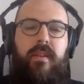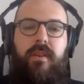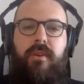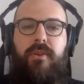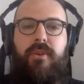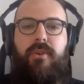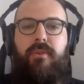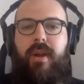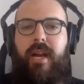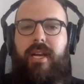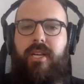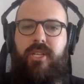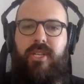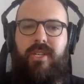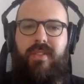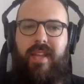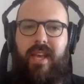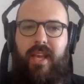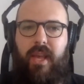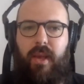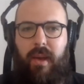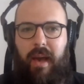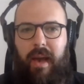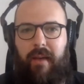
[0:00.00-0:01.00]
new direction
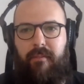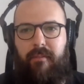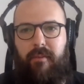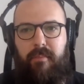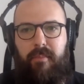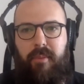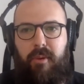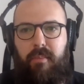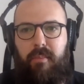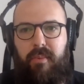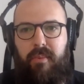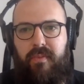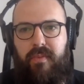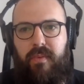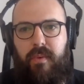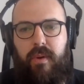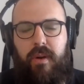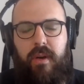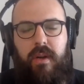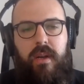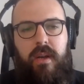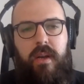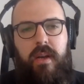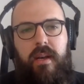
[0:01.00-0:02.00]
that you haven't built
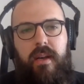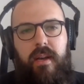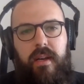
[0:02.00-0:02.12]
before.